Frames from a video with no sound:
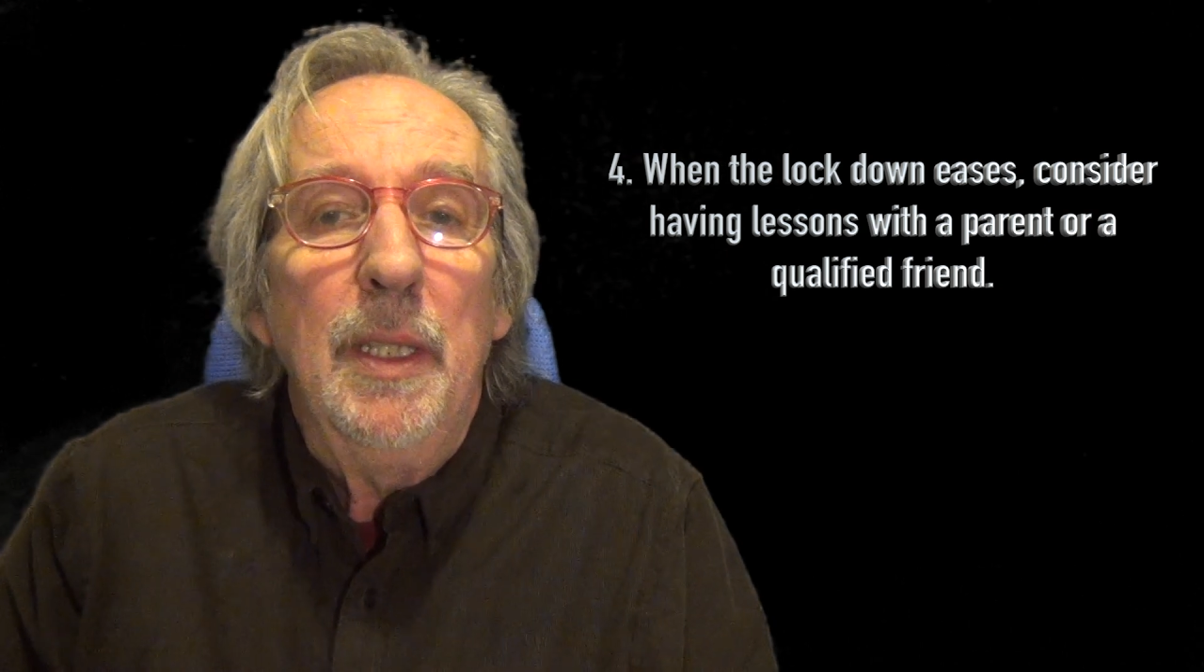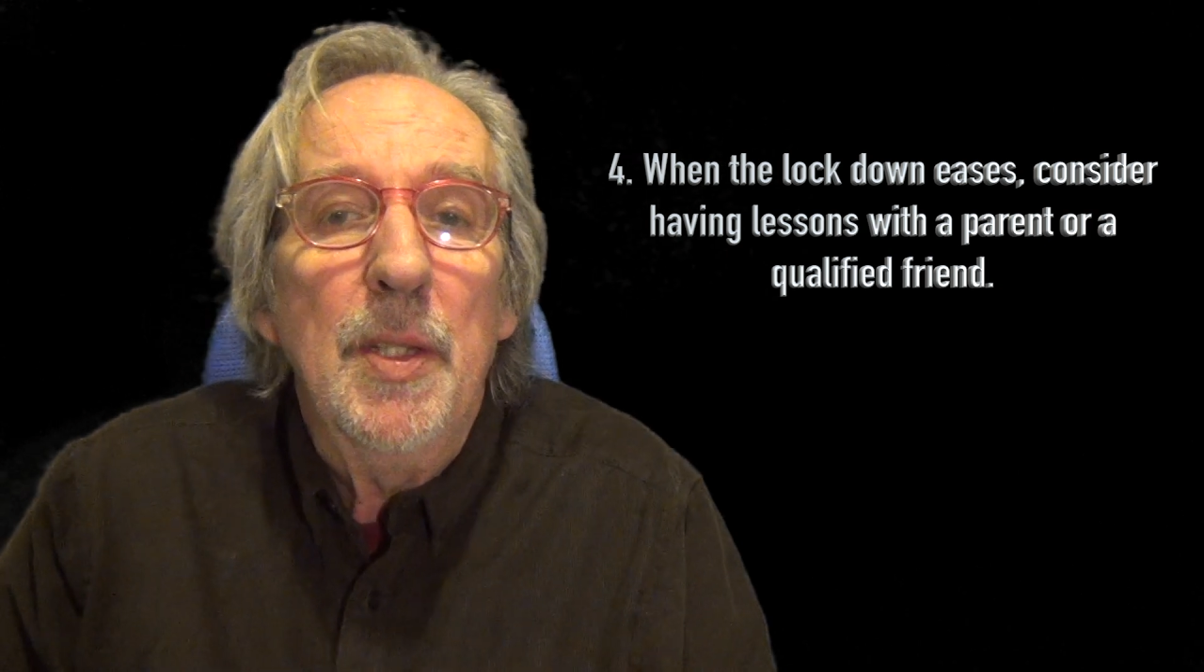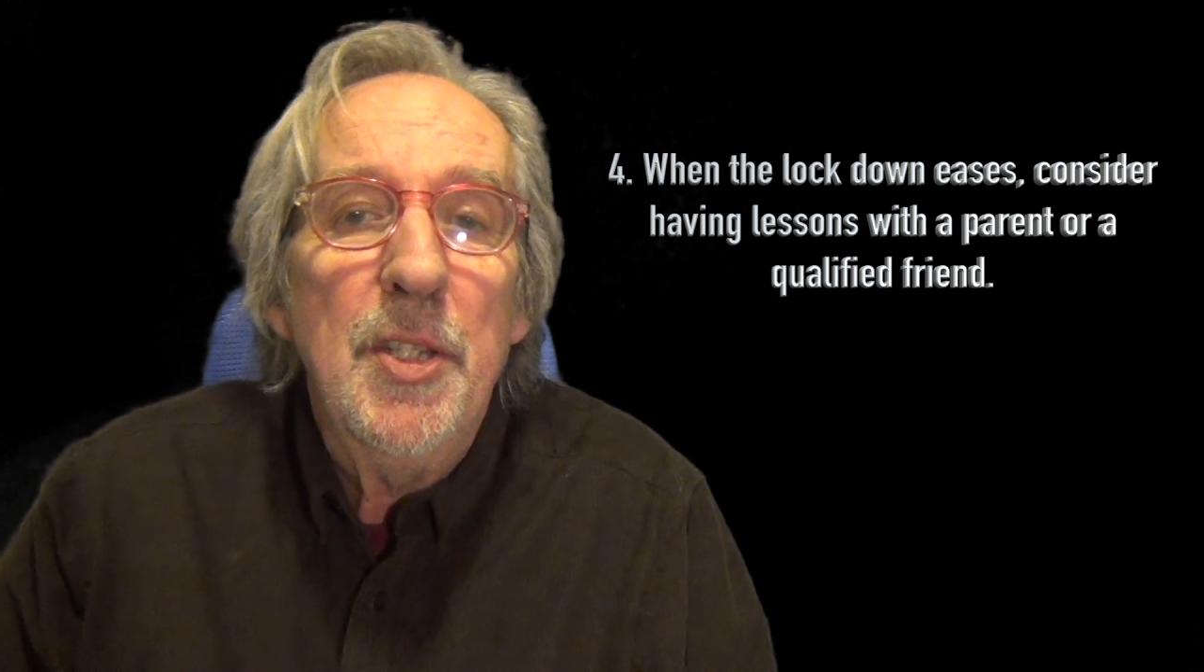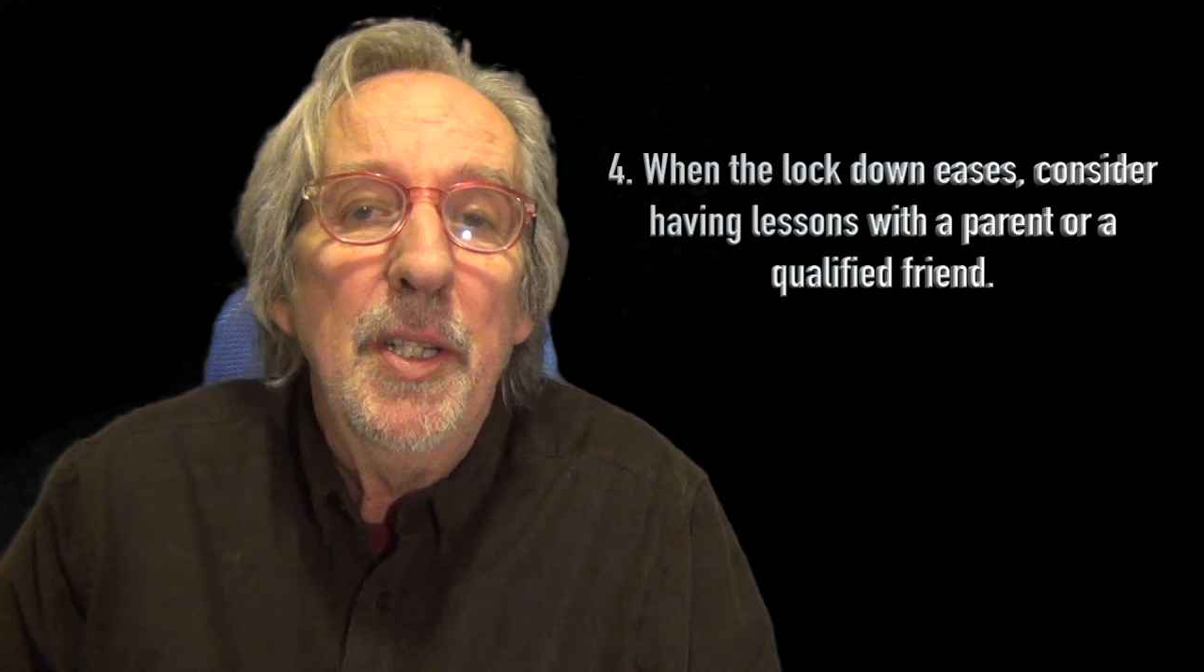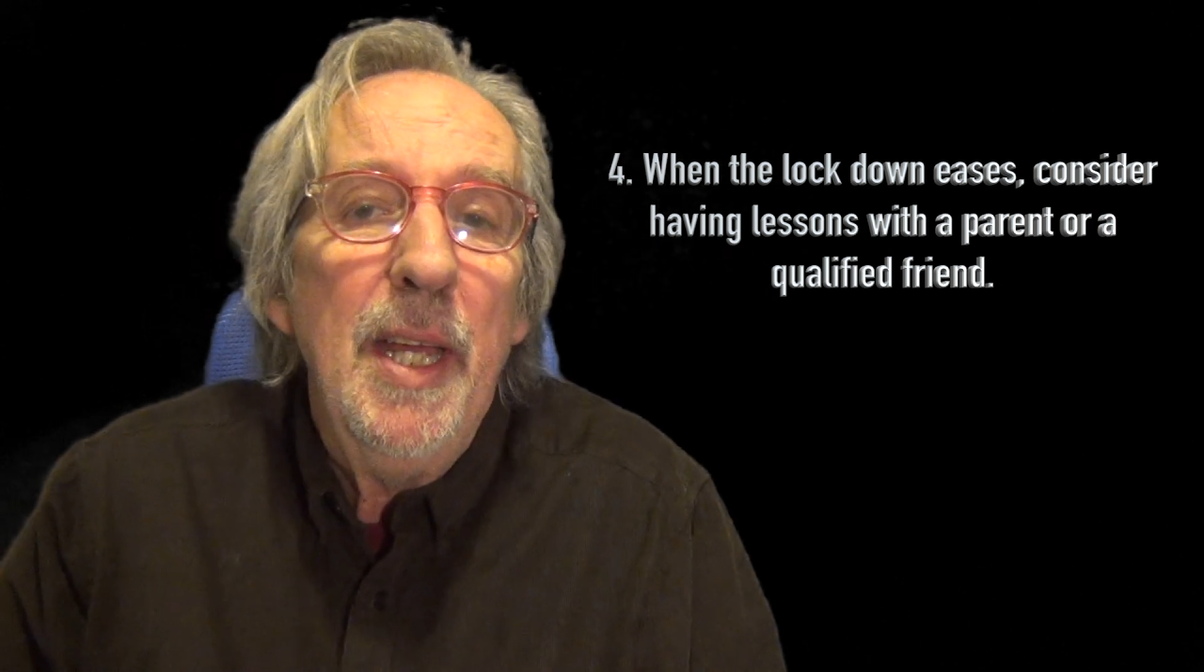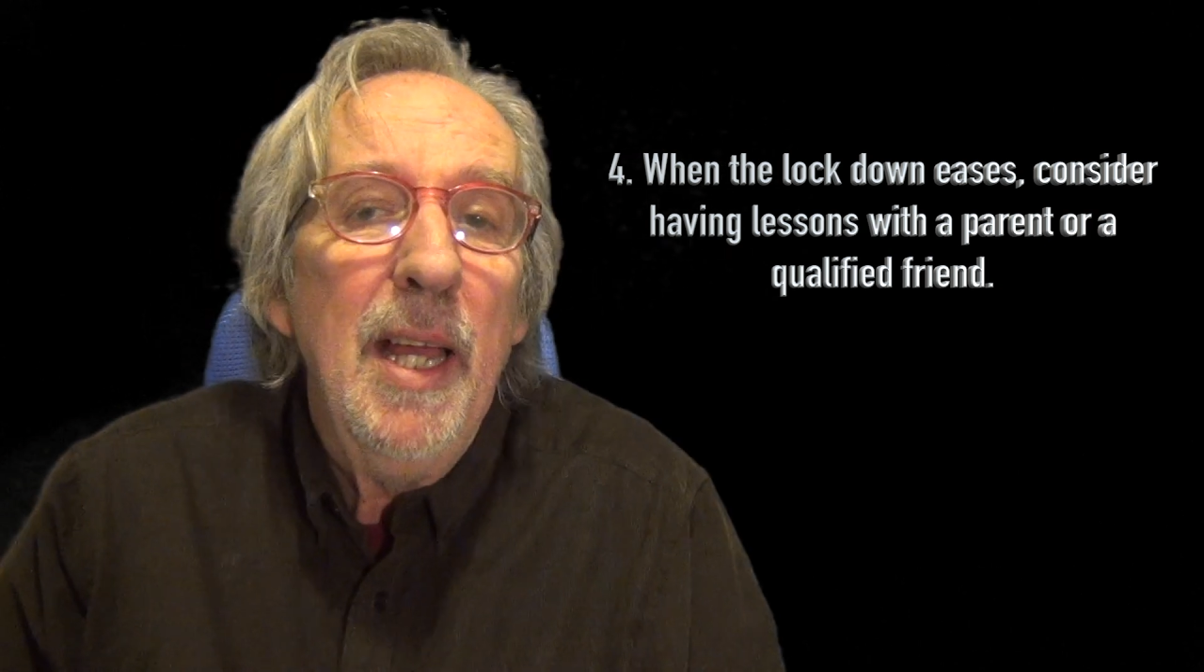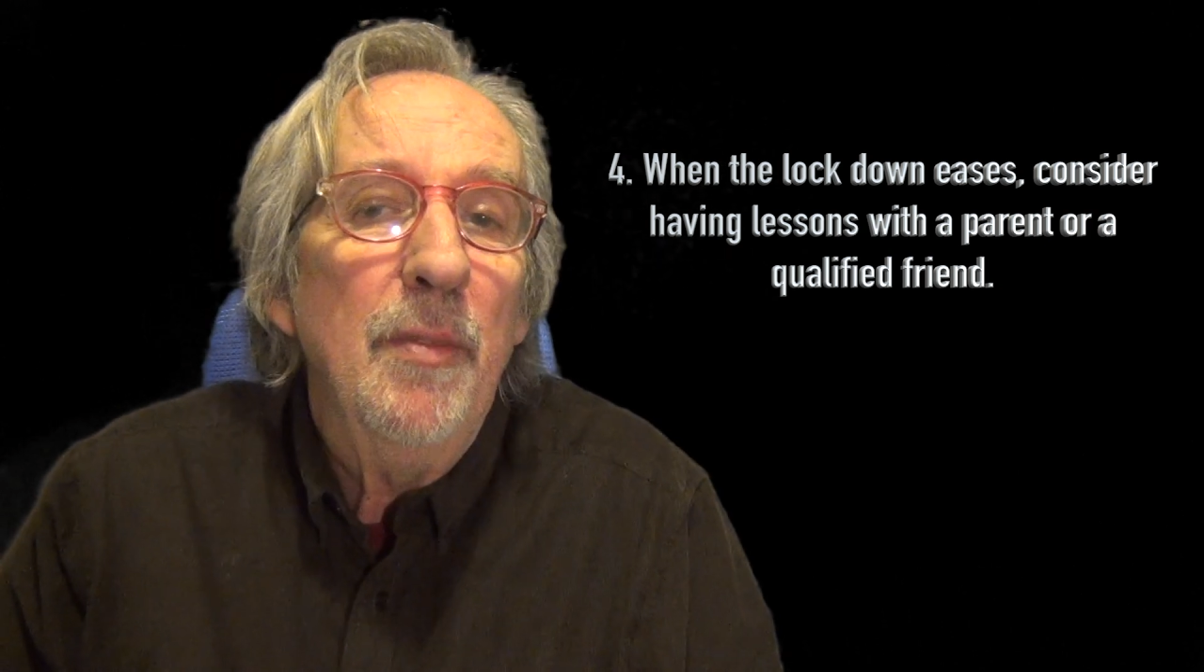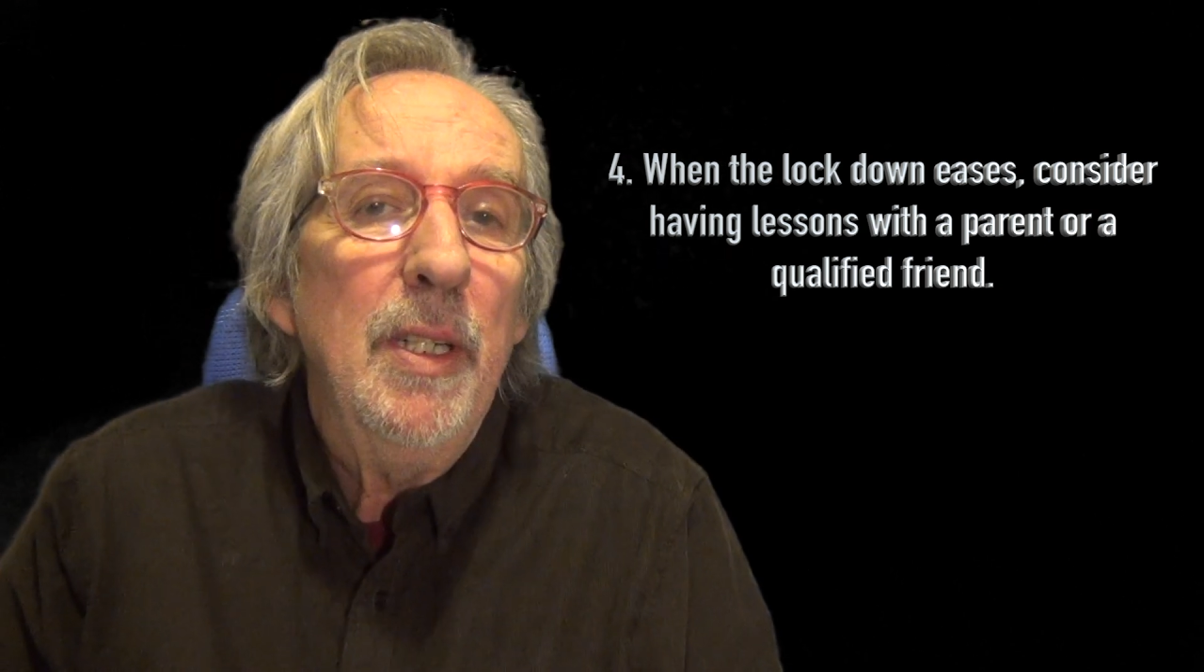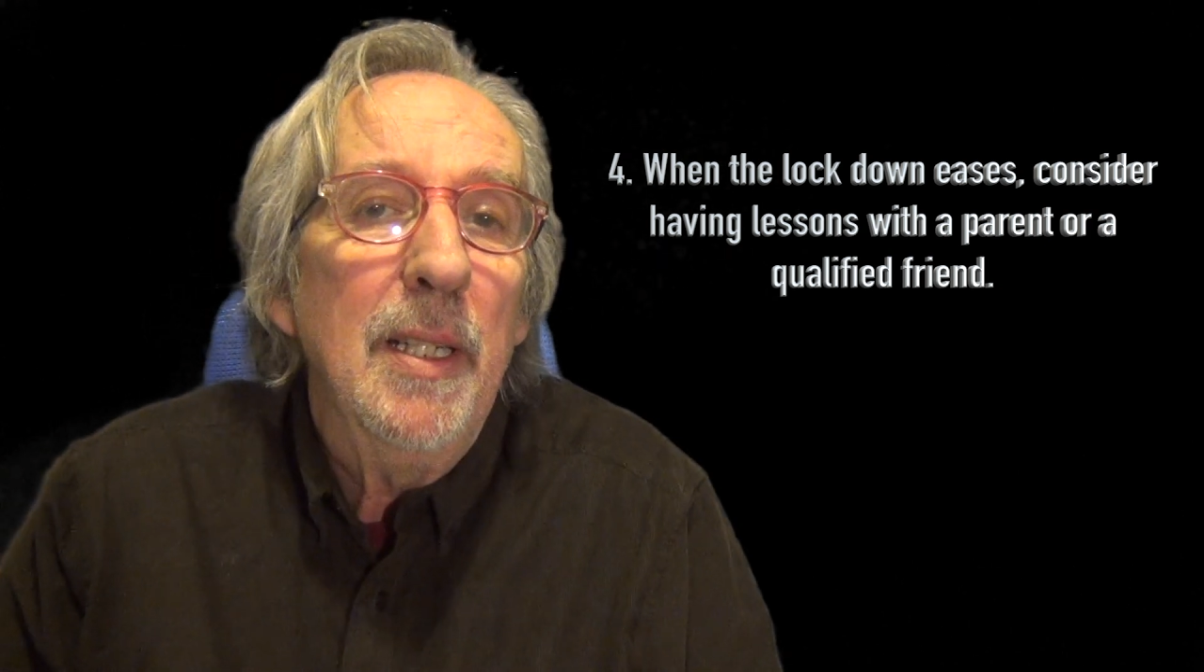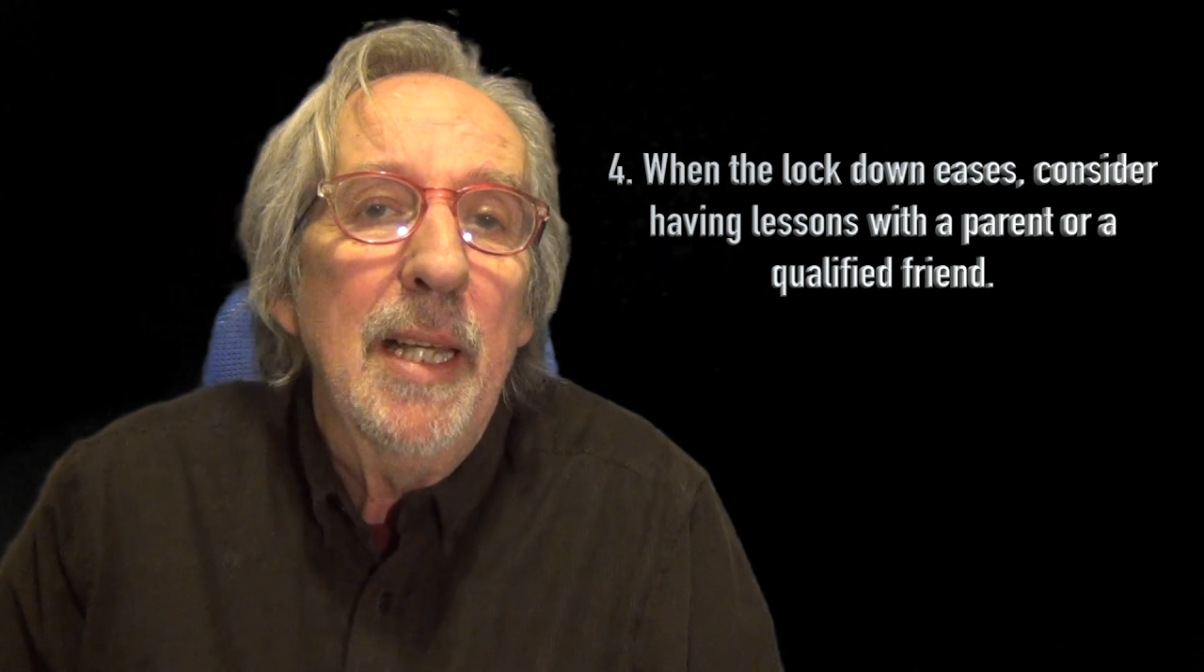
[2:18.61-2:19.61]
consider having